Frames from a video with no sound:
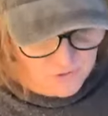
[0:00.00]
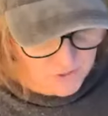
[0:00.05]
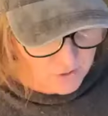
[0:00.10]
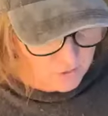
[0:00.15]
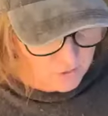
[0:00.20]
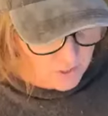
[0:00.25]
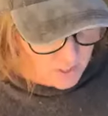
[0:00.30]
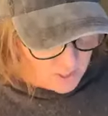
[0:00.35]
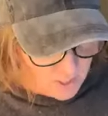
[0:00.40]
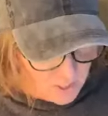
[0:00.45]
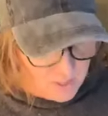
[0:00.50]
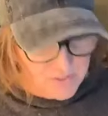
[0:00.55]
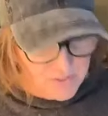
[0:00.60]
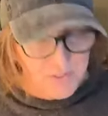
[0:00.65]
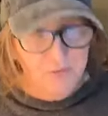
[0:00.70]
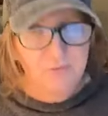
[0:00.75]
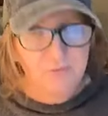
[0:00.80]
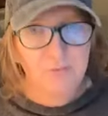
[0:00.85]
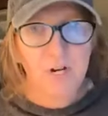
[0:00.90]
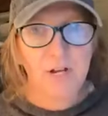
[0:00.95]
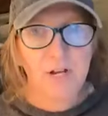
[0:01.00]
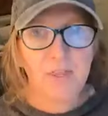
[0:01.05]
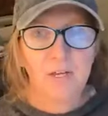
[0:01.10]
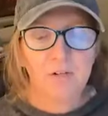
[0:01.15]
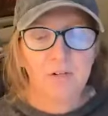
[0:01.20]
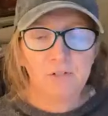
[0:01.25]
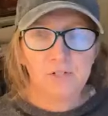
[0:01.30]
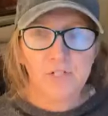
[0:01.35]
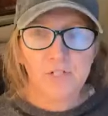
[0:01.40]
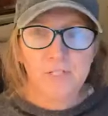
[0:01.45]
So
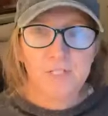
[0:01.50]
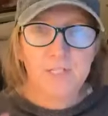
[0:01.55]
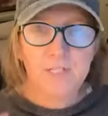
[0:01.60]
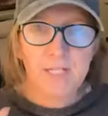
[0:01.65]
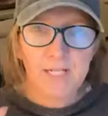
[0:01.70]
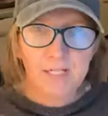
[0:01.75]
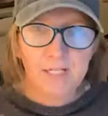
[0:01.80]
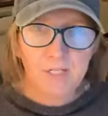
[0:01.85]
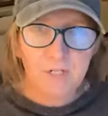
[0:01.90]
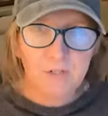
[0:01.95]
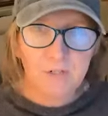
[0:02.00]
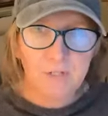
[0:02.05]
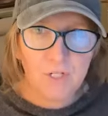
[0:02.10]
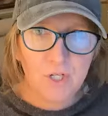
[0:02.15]
Father, just thank you